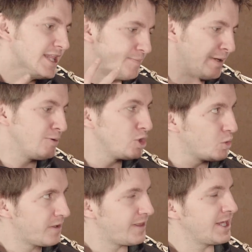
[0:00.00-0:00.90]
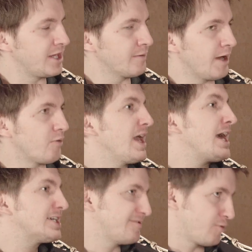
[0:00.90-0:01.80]
the people who were thinking about
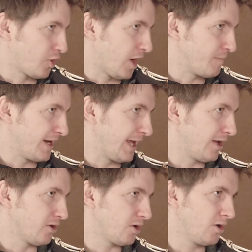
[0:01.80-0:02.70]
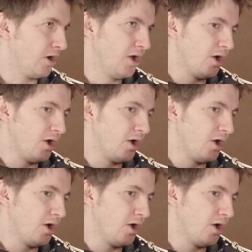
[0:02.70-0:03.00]
reactive programming in Angular